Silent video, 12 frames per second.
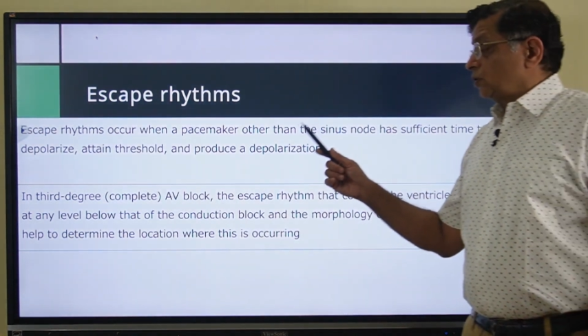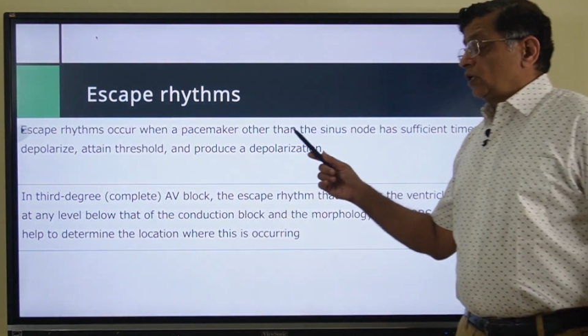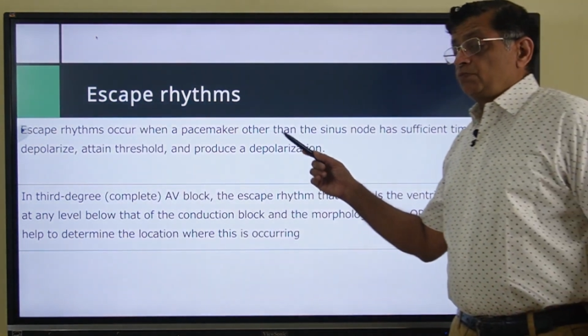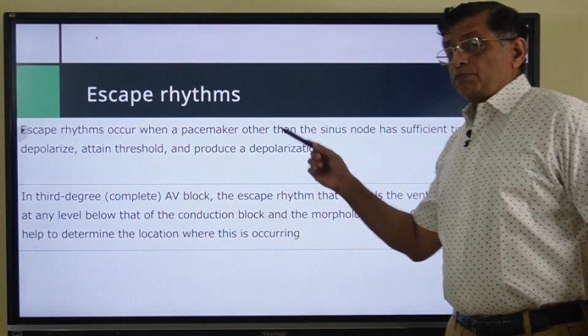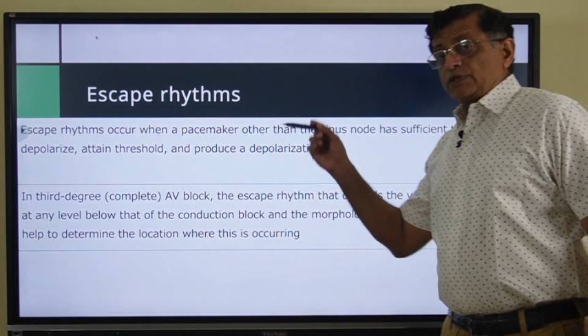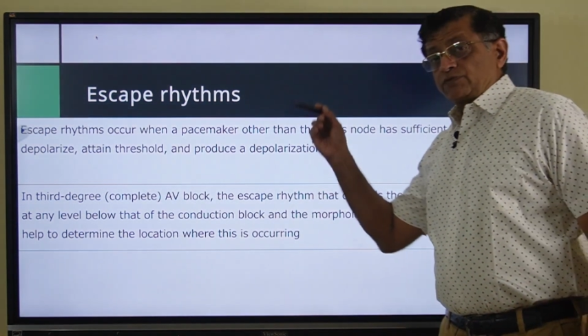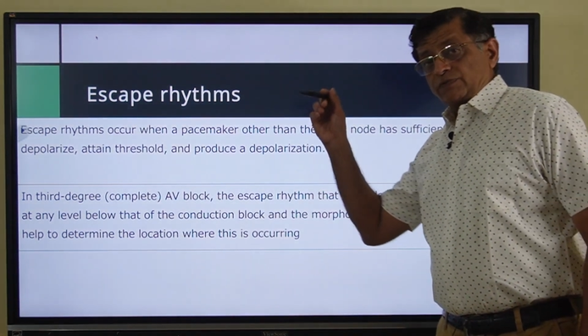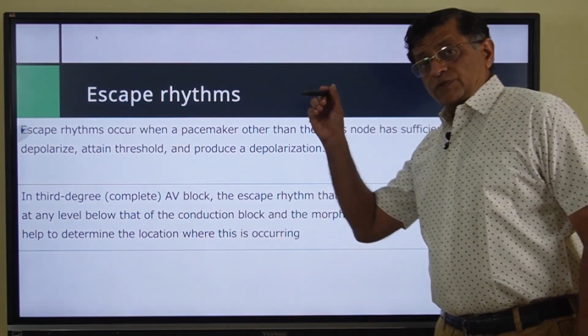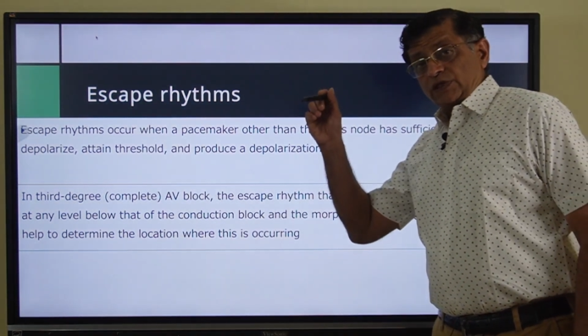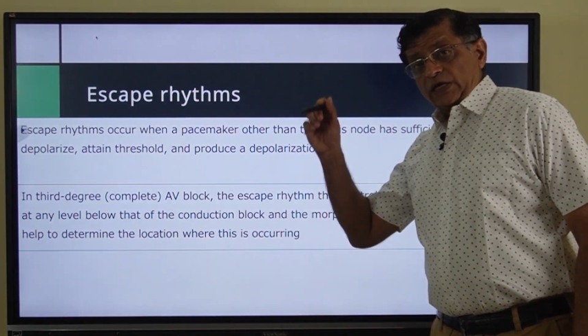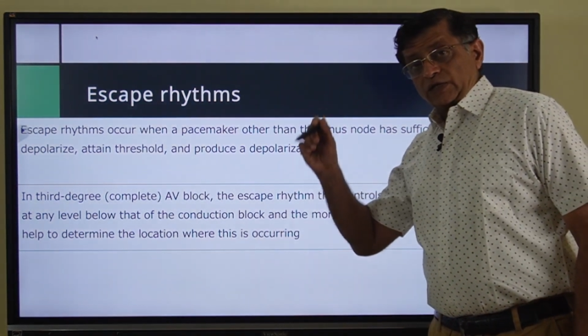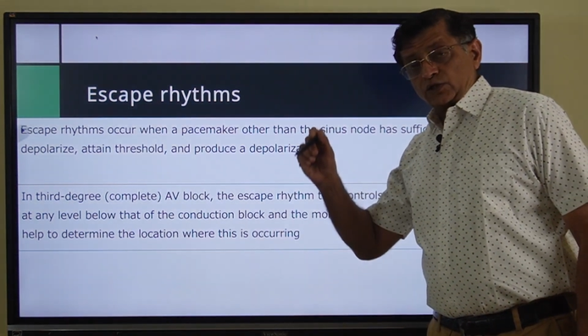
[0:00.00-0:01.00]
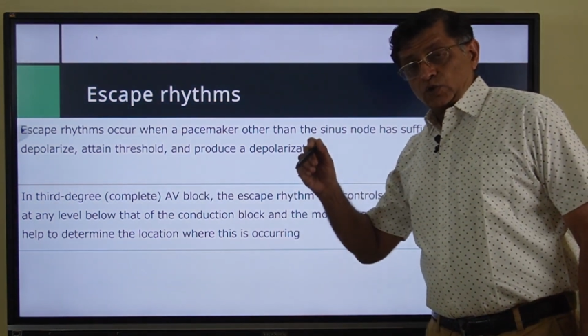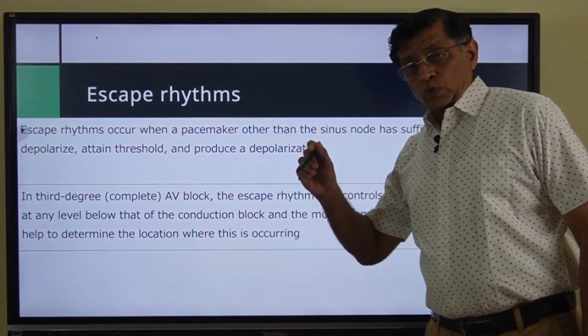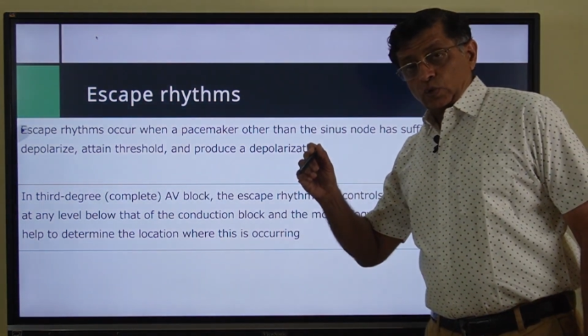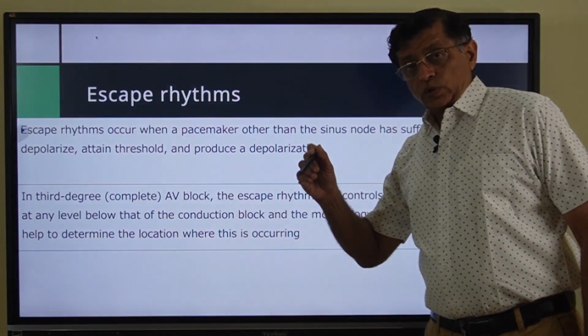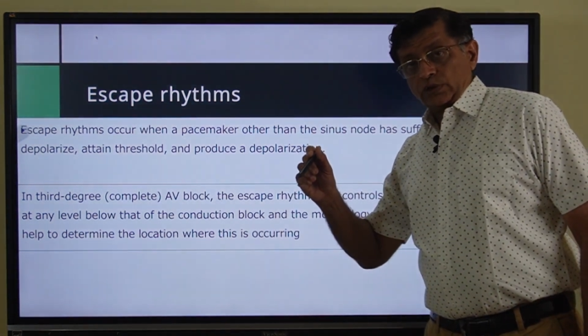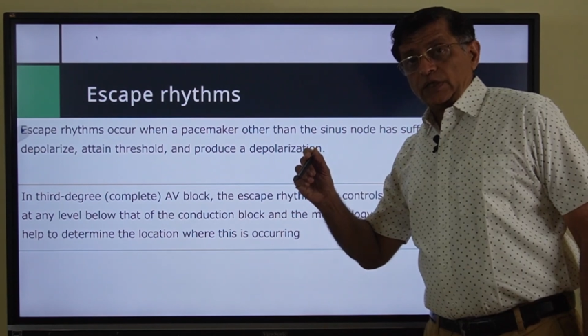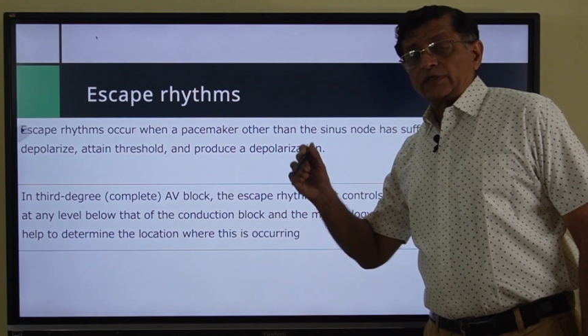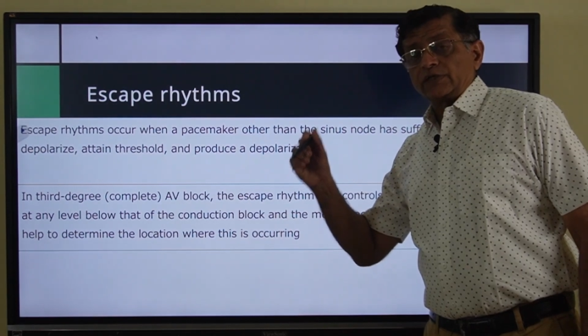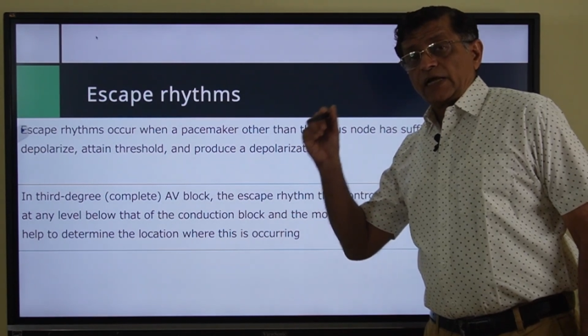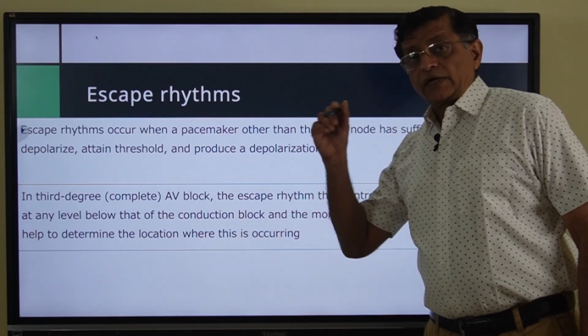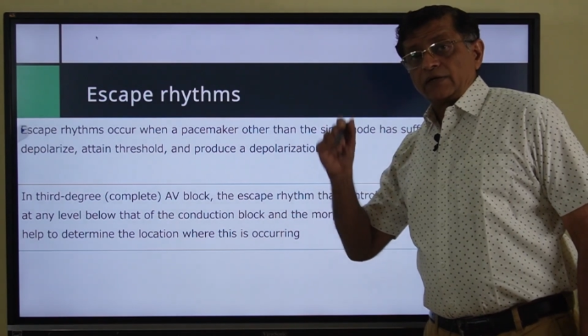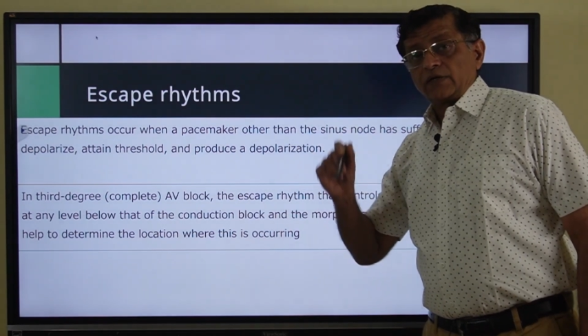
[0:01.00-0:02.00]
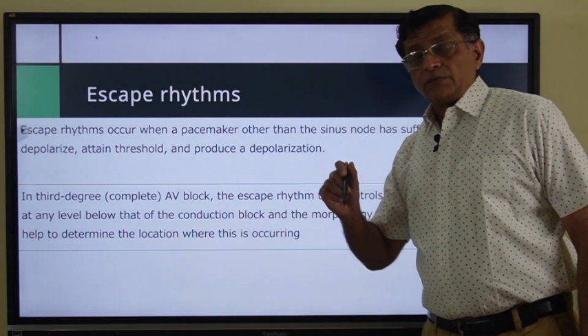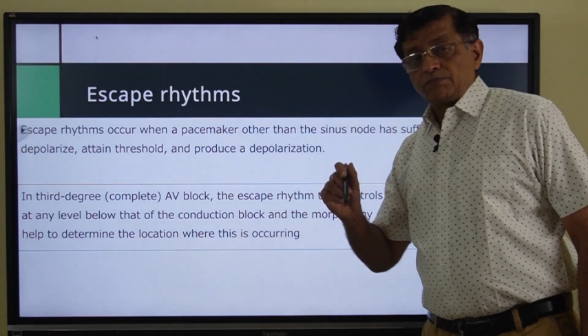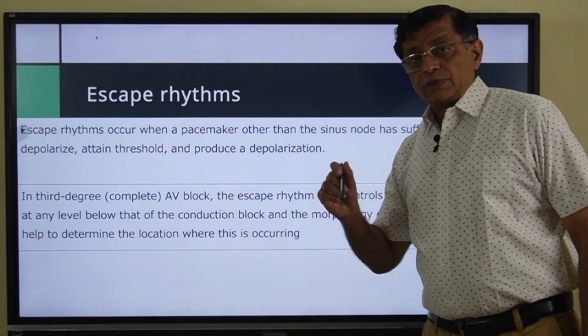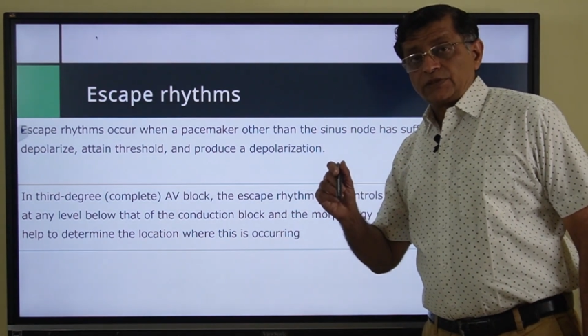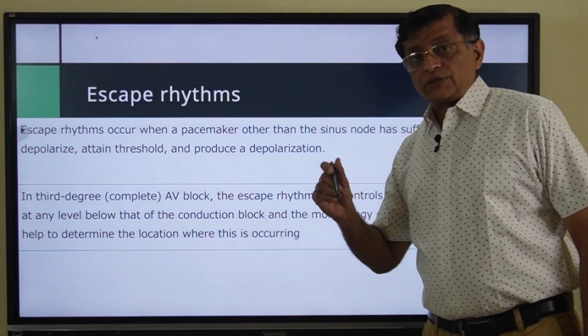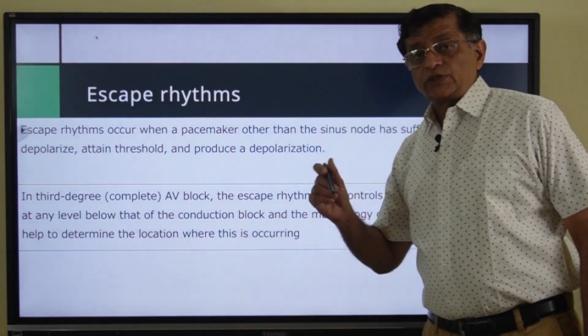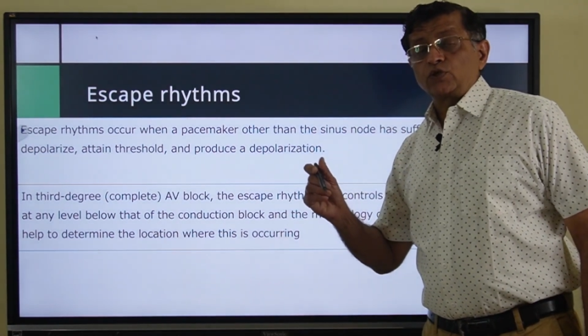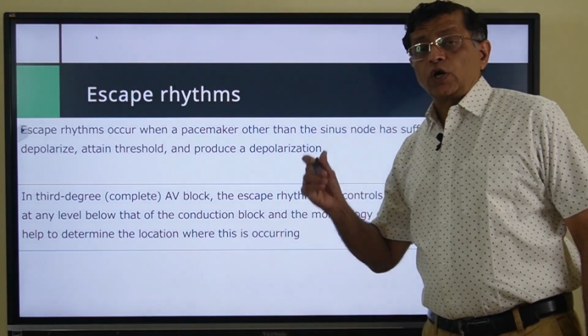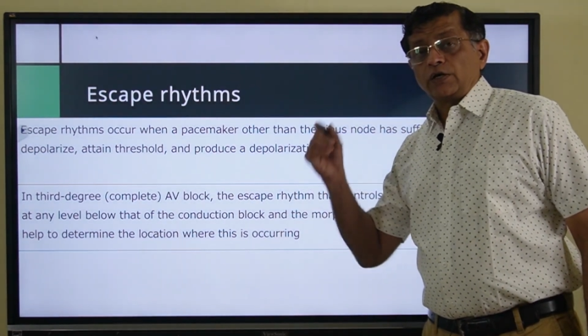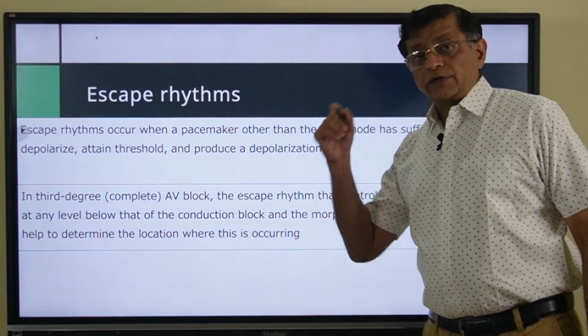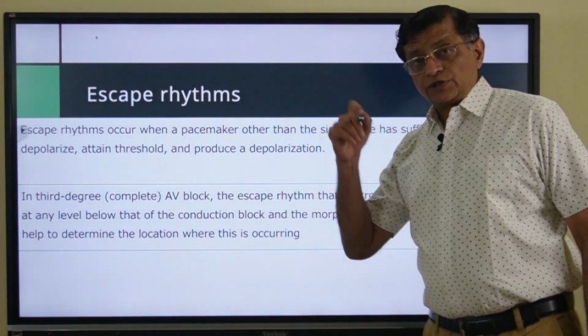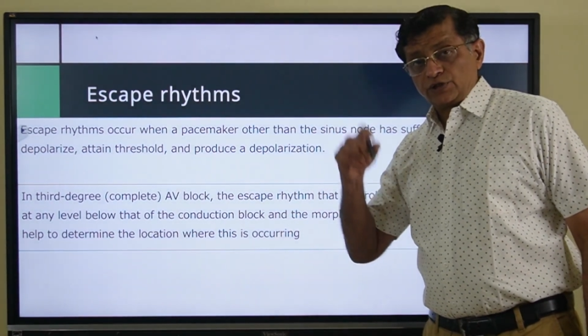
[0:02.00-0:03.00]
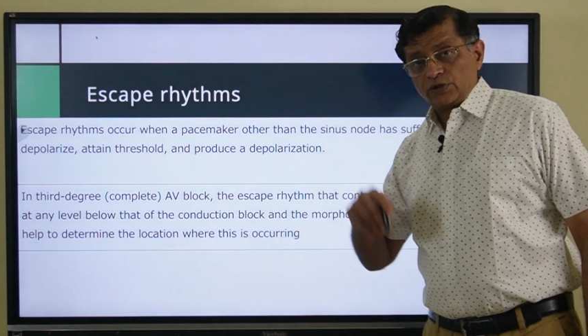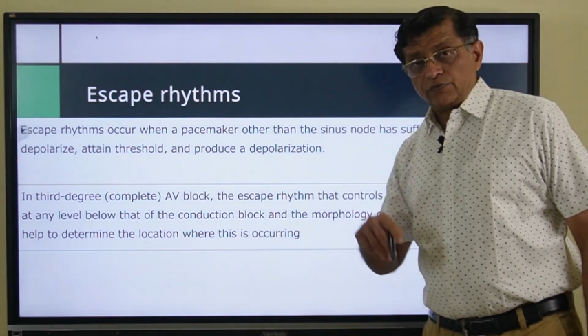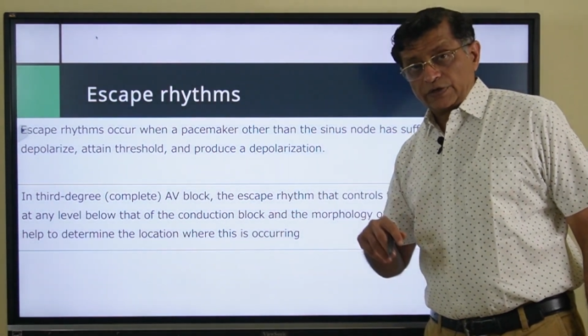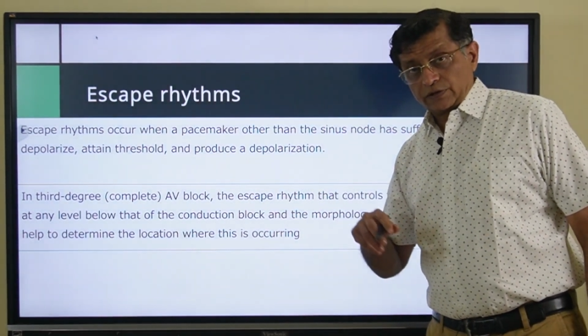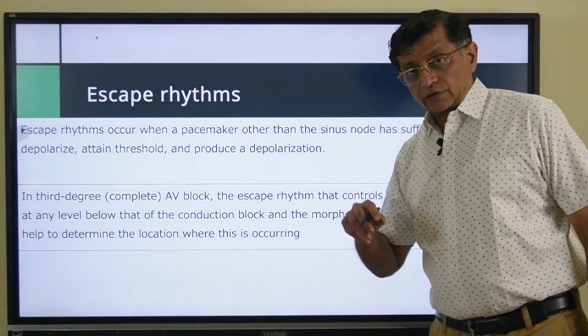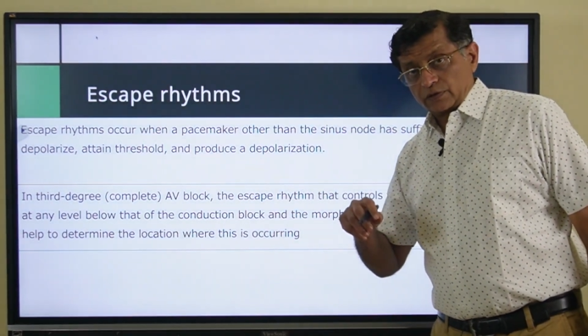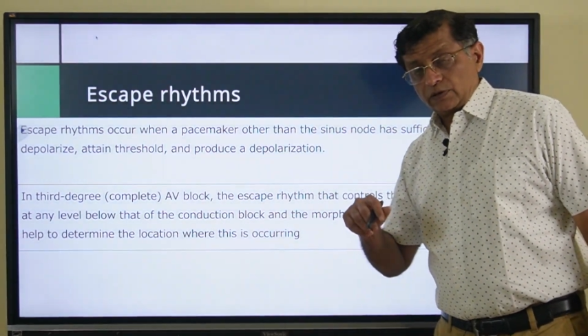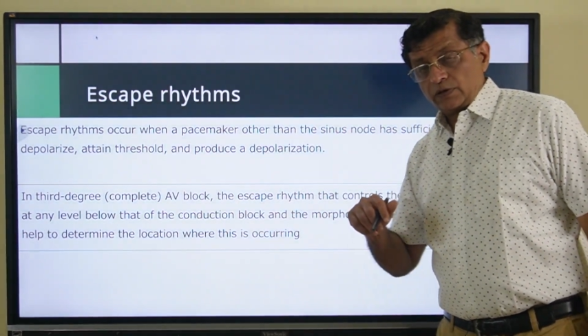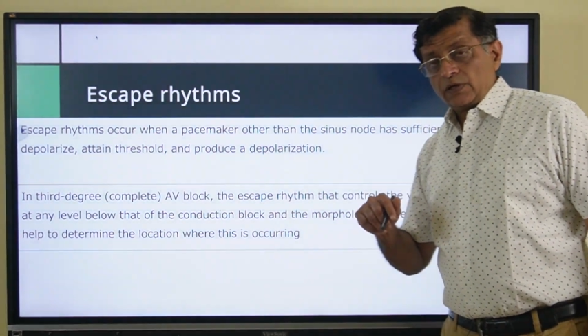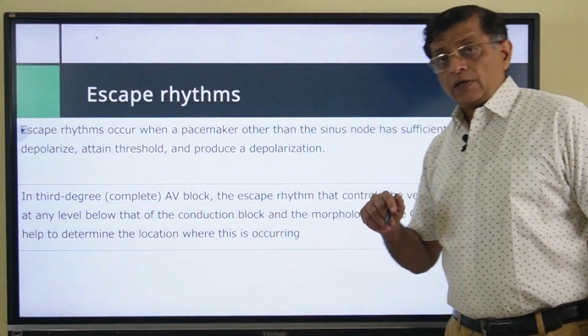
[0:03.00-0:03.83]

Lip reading: the impulse from the sinus node, that is atrial impulse, is not reaching the ventricle,